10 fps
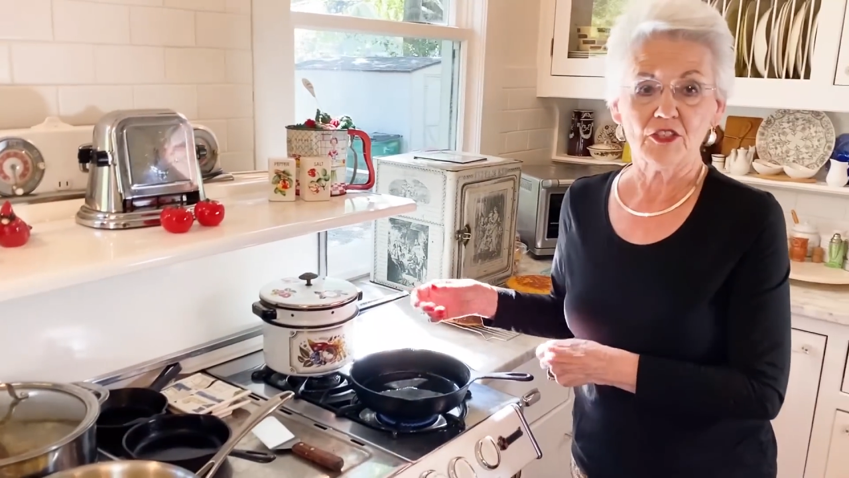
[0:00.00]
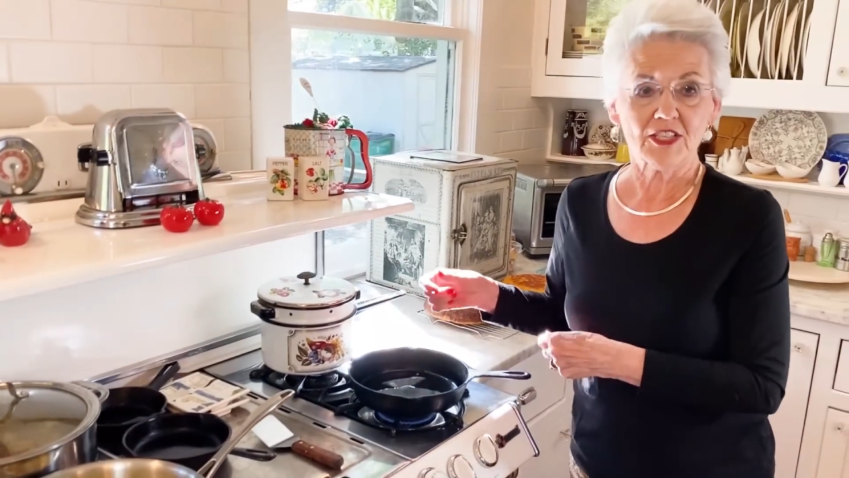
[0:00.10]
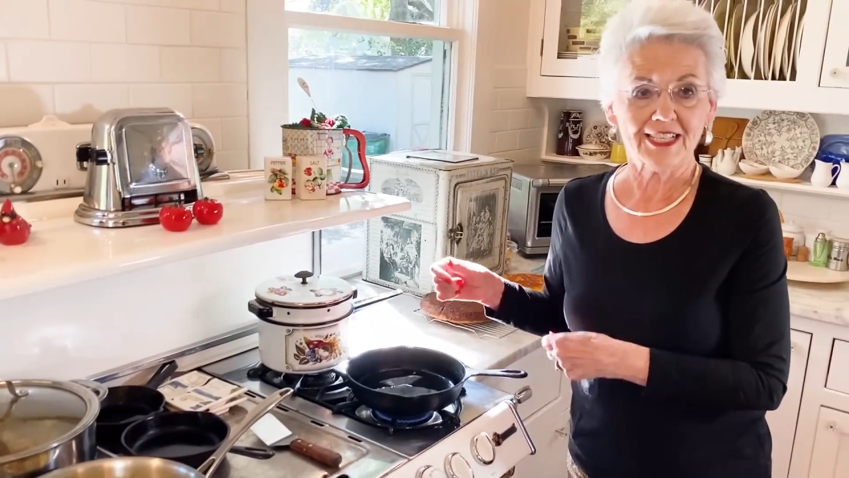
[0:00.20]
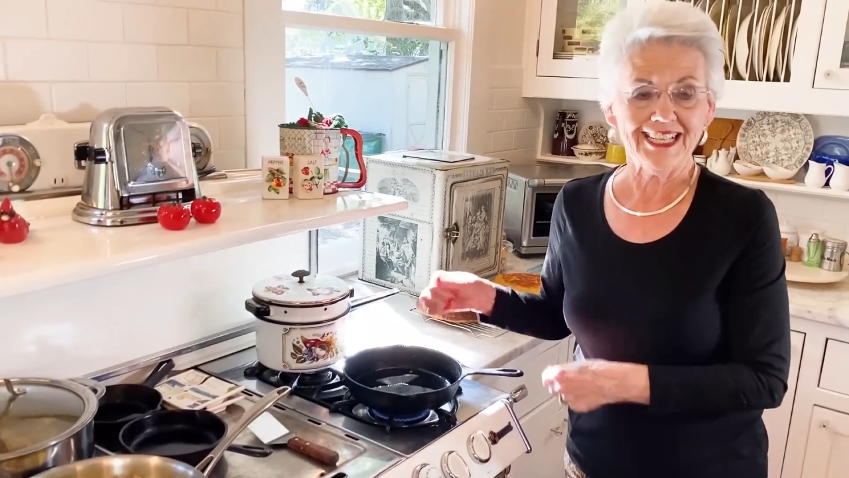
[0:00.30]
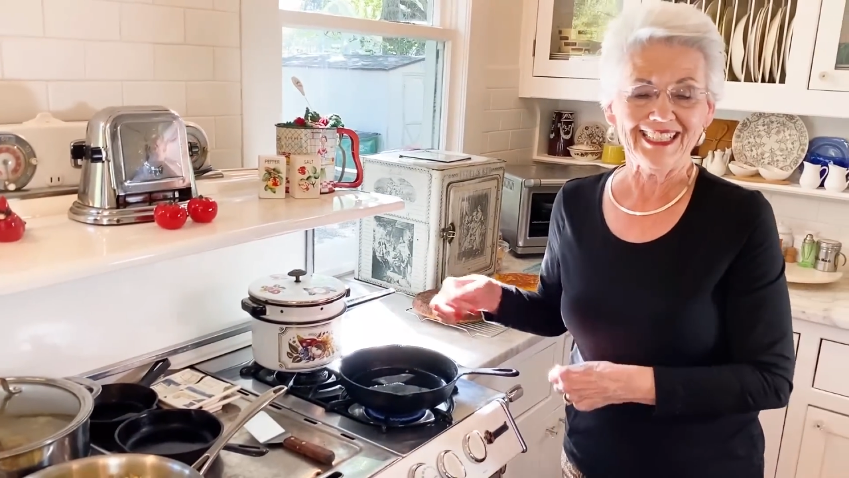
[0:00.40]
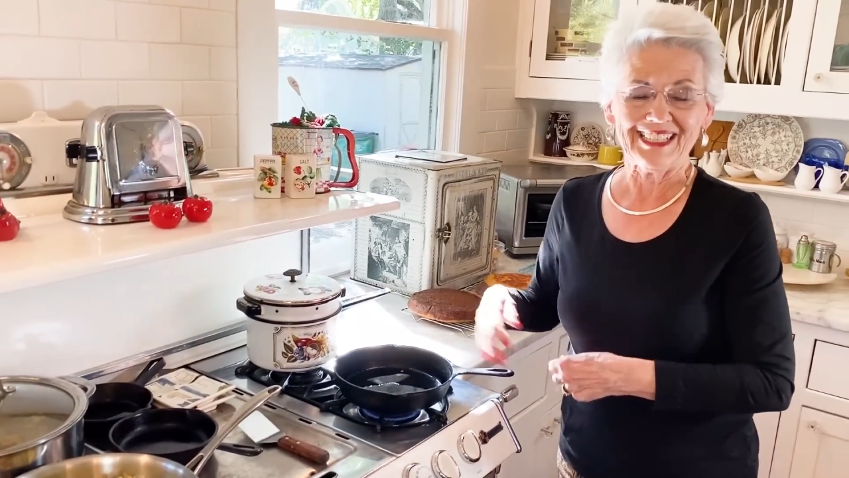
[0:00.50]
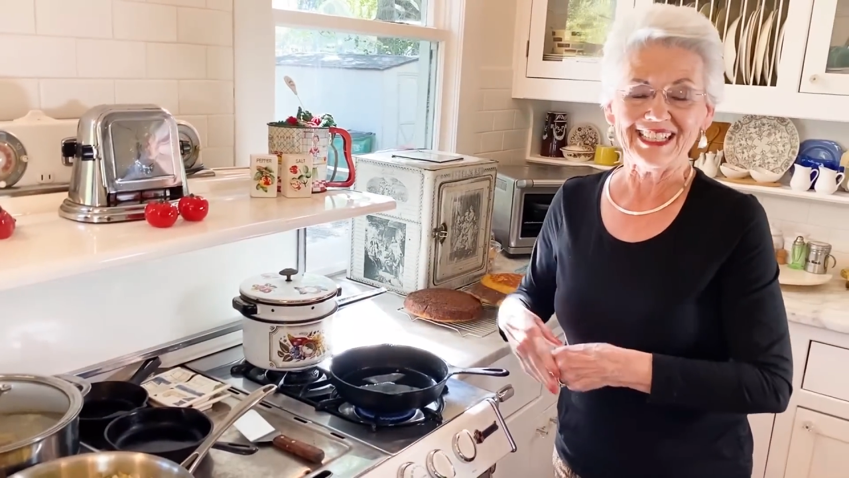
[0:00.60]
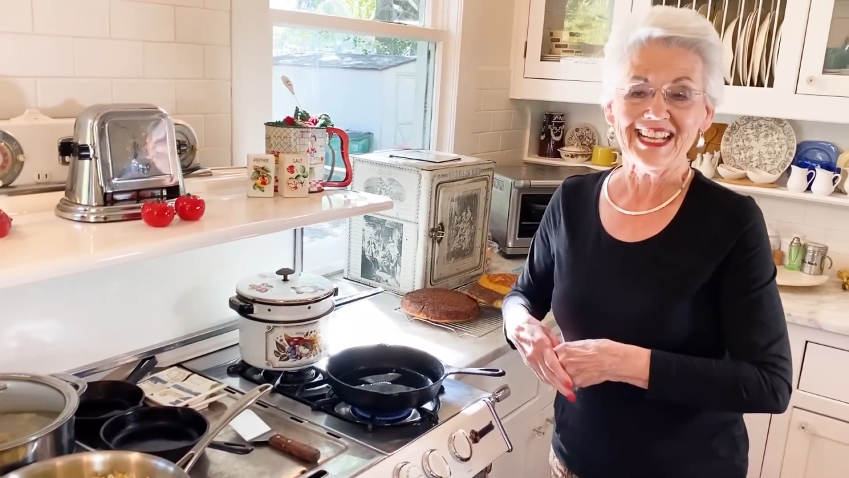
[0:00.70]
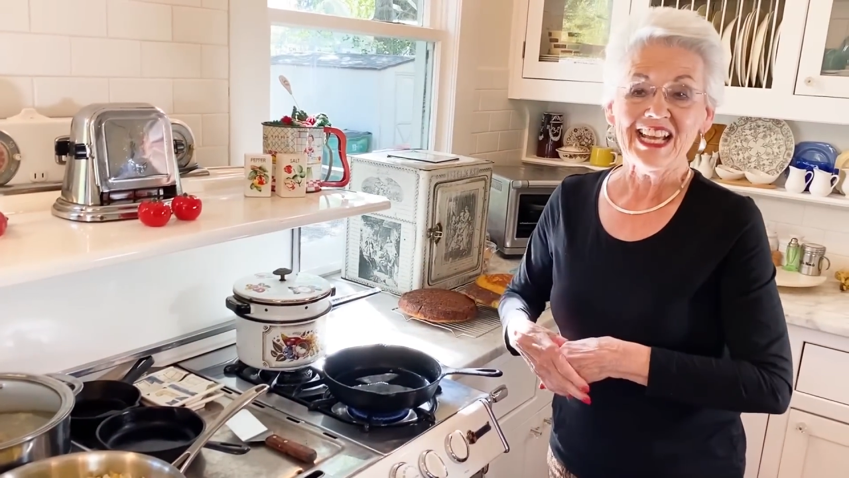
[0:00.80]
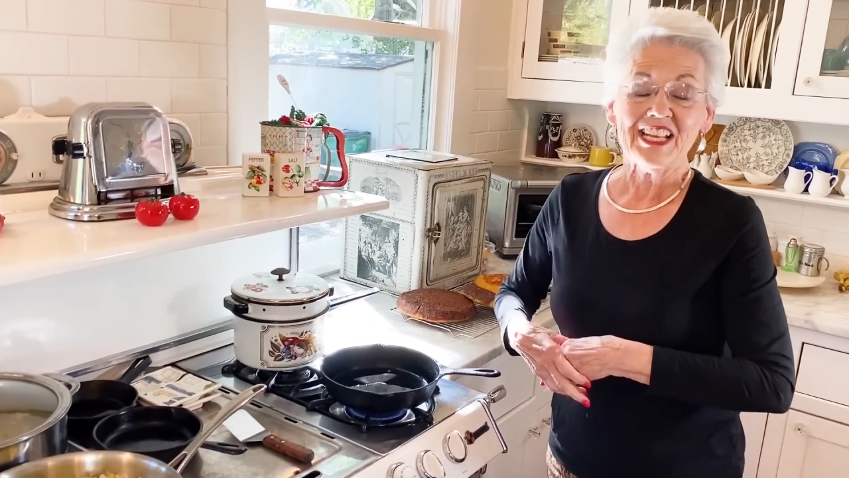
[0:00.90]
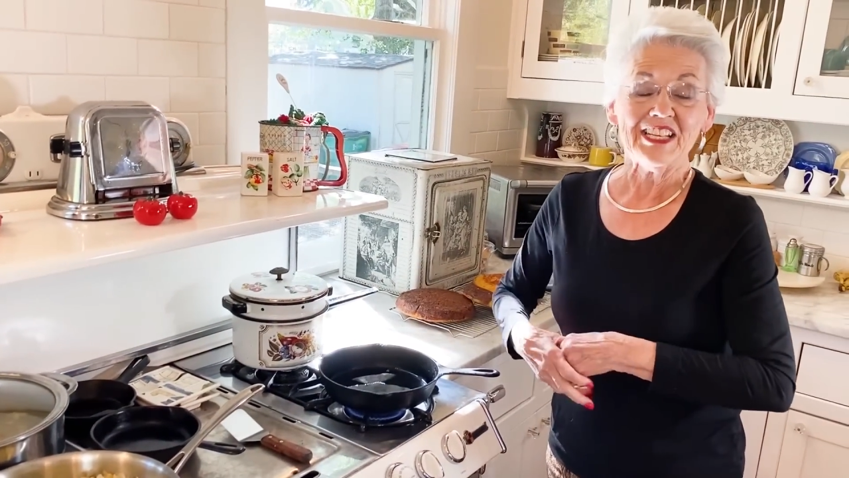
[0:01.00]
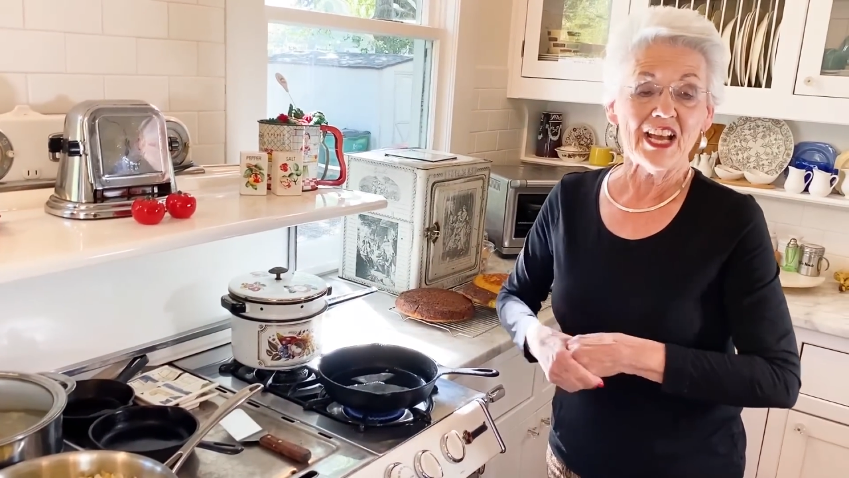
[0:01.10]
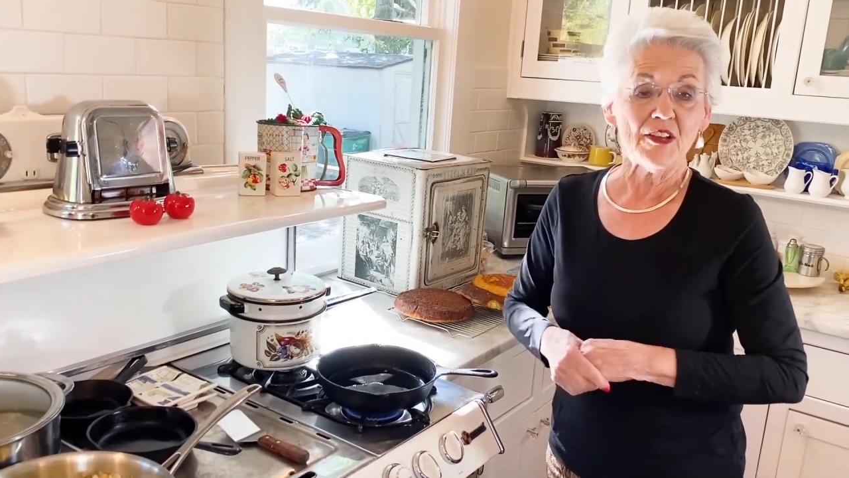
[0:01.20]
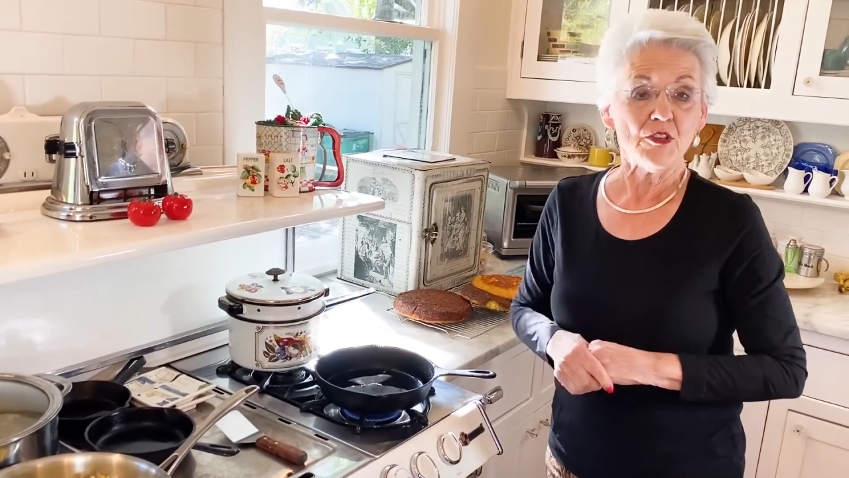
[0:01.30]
skillet. Now,